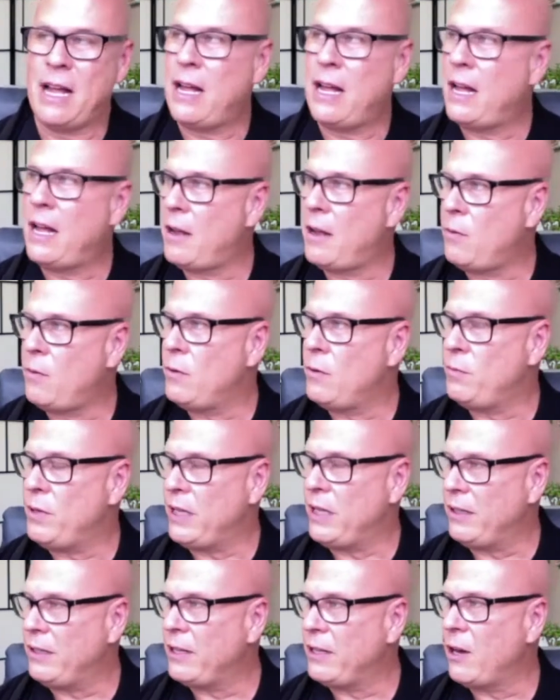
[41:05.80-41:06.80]
I would
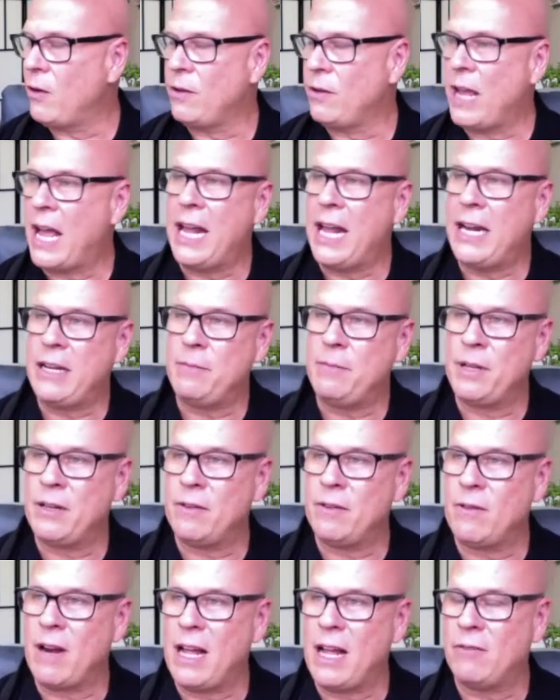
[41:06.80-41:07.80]
be, had he been
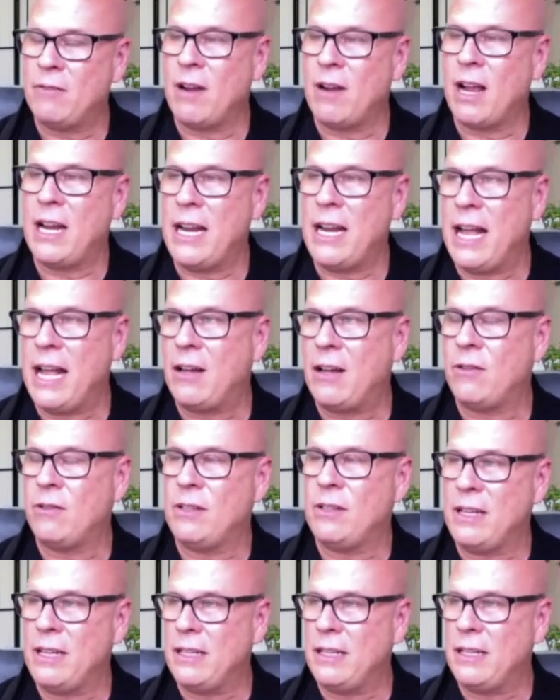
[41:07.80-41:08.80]
around right now
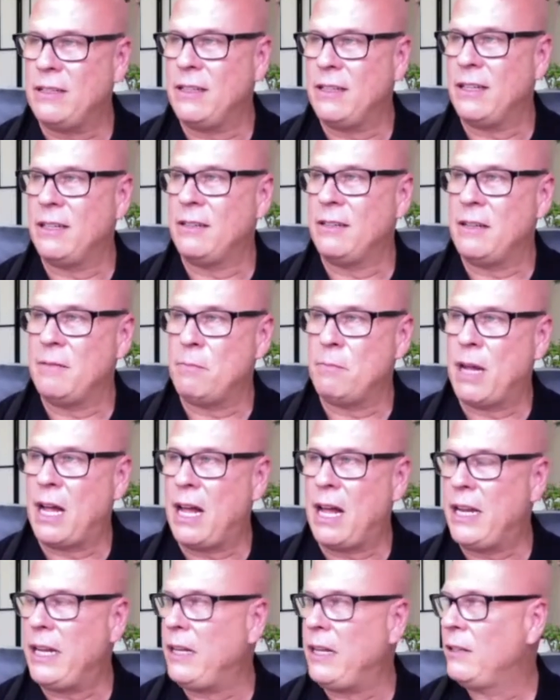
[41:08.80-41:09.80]
in
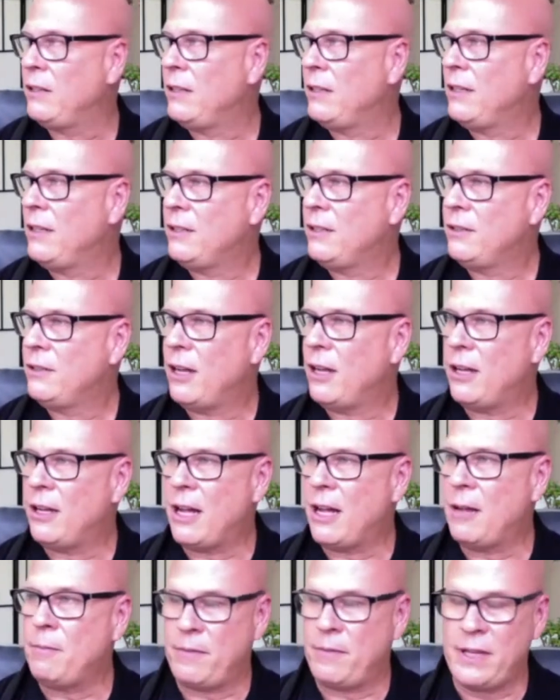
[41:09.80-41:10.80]
body,
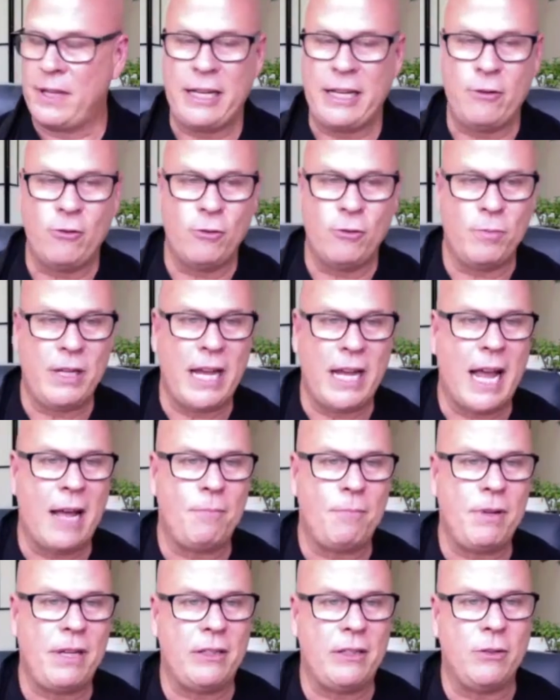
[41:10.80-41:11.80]
I think he would be
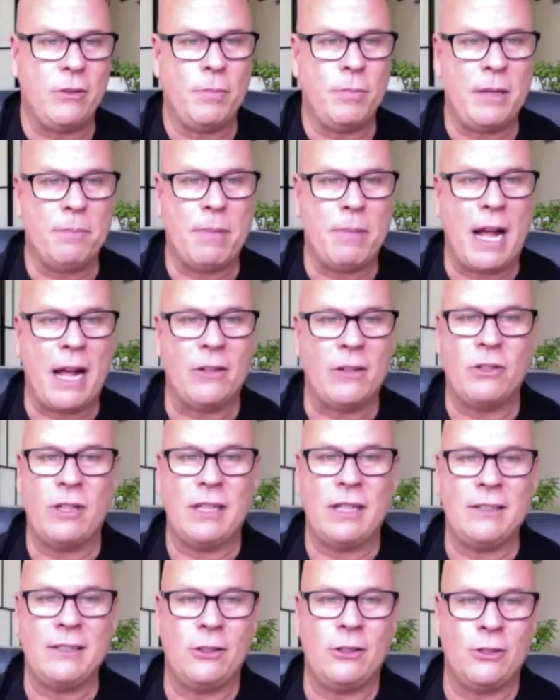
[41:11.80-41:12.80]
happy to be bouncing
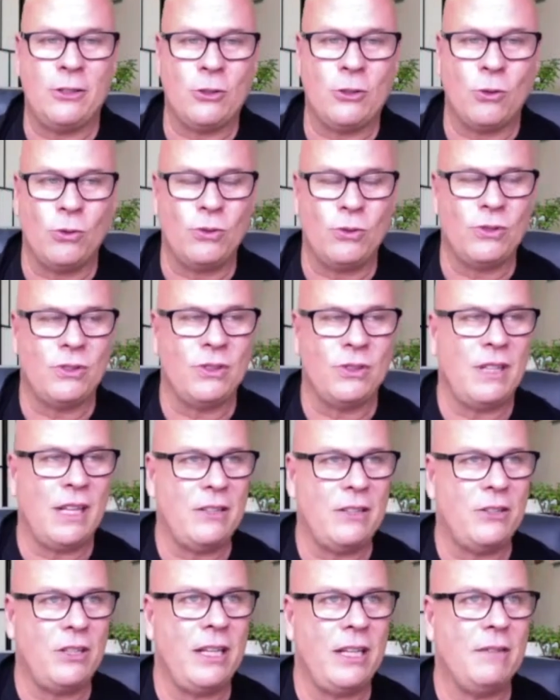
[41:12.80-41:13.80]
into the schools
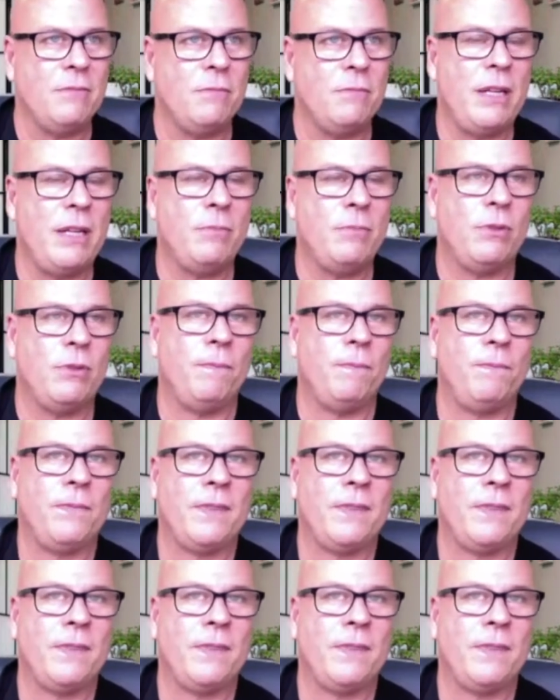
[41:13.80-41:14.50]
and seeing people.